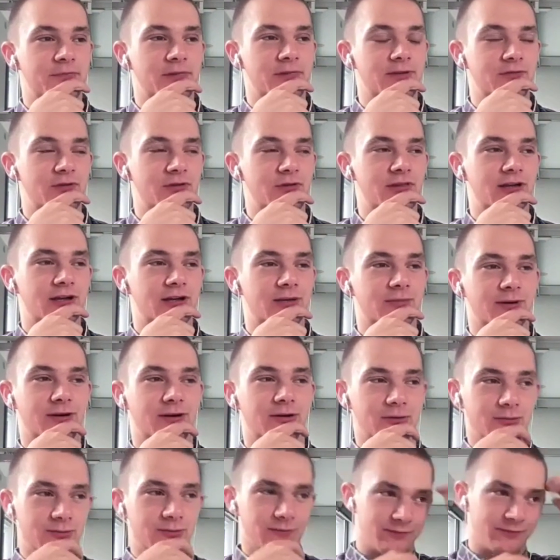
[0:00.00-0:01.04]
if you think
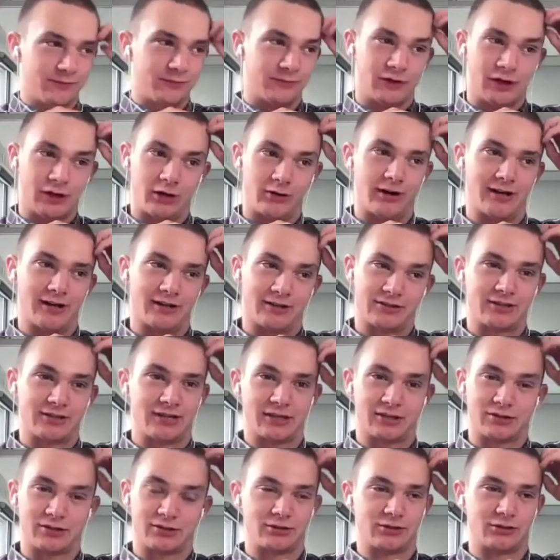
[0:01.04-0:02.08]
about our
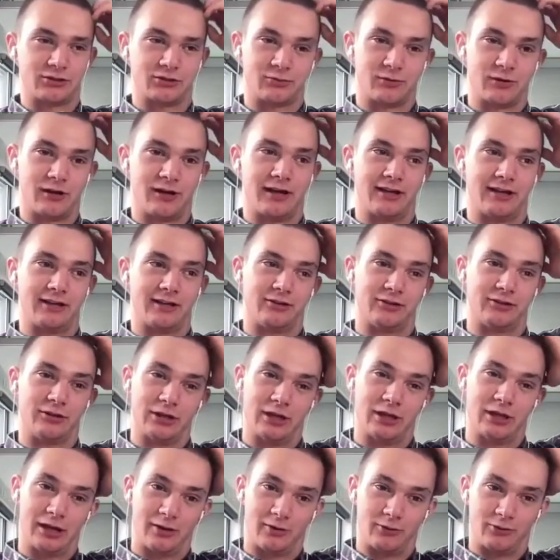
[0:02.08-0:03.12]
ancestors, where you
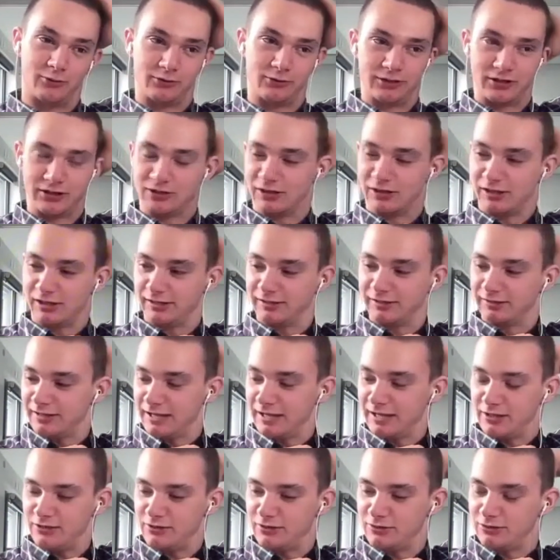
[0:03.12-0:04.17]
hear all these like
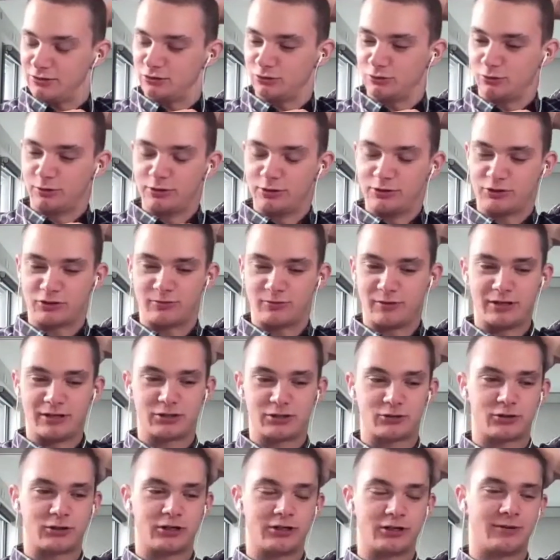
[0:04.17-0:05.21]
stories from
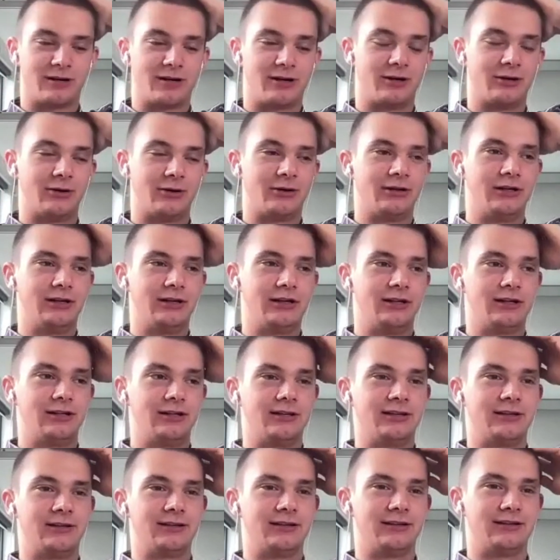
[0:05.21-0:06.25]
history about
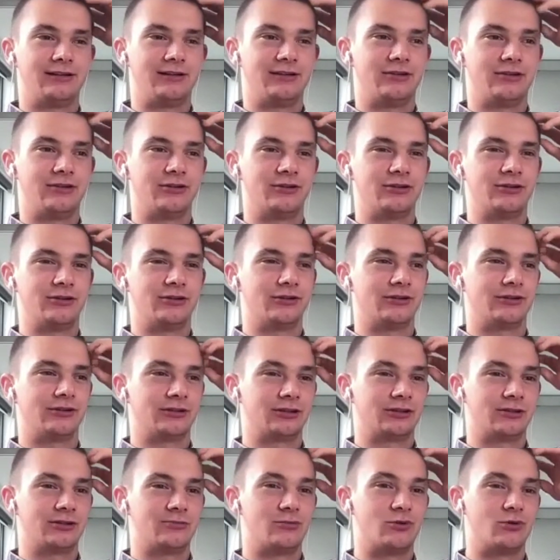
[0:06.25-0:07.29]
the
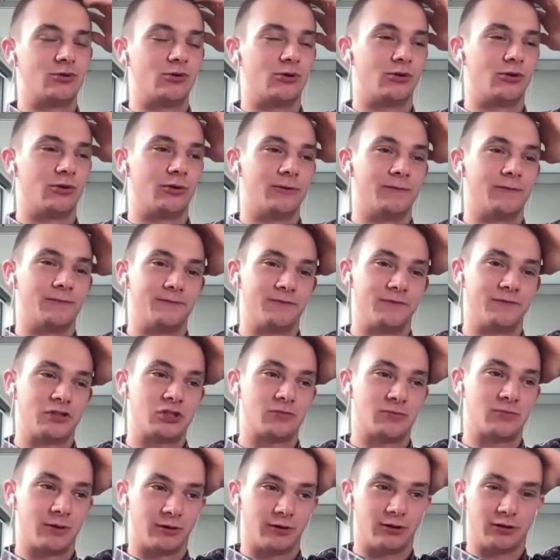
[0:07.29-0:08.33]
more
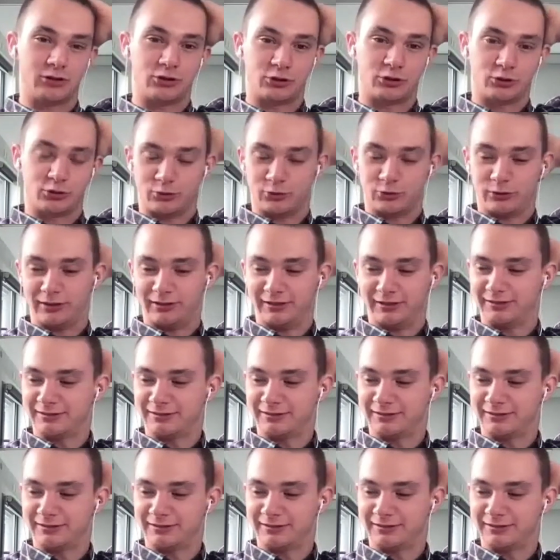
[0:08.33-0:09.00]
spiritual